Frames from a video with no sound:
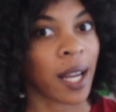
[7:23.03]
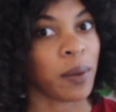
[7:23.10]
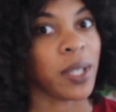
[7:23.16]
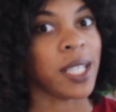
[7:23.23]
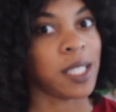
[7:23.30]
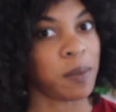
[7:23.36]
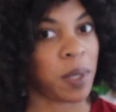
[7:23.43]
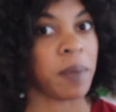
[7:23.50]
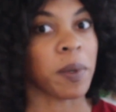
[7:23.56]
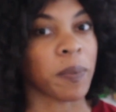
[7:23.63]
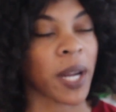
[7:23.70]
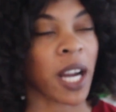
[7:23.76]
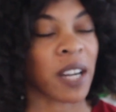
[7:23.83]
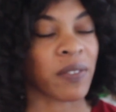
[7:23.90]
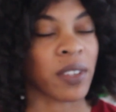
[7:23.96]
I need to be
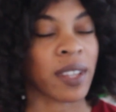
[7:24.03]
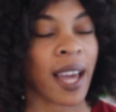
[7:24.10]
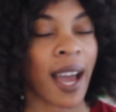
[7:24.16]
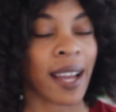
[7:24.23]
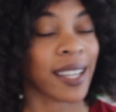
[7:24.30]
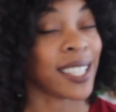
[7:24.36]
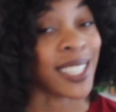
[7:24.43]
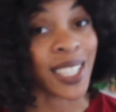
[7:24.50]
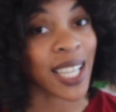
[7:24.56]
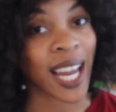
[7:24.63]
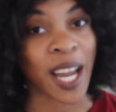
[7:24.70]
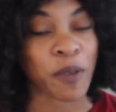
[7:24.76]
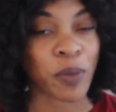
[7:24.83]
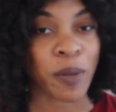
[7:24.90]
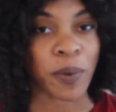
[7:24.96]
prepared for that. And you
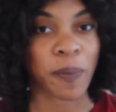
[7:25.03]
can't be